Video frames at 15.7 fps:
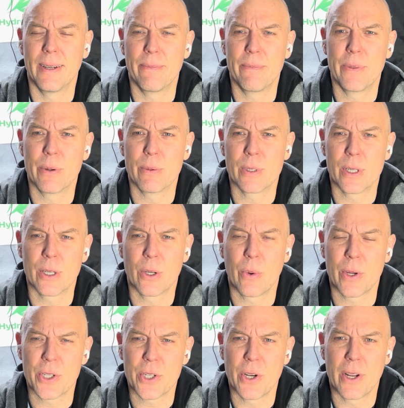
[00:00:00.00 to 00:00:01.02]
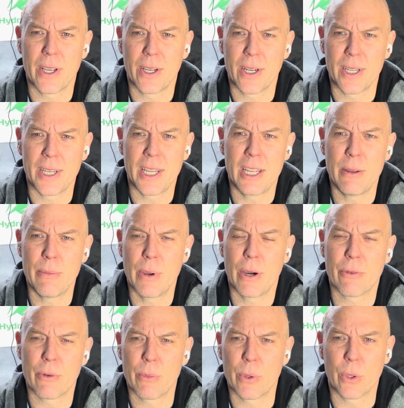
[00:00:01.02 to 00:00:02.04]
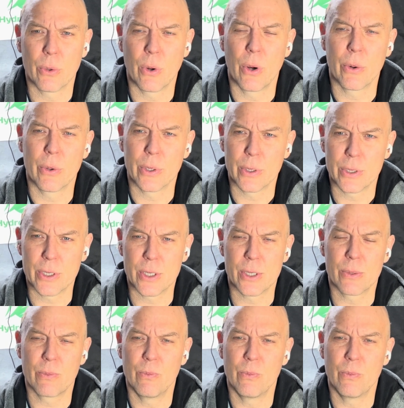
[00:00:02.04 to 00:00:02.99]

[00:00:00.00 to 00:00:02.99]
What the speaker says: There was a question, I got an email from a grower just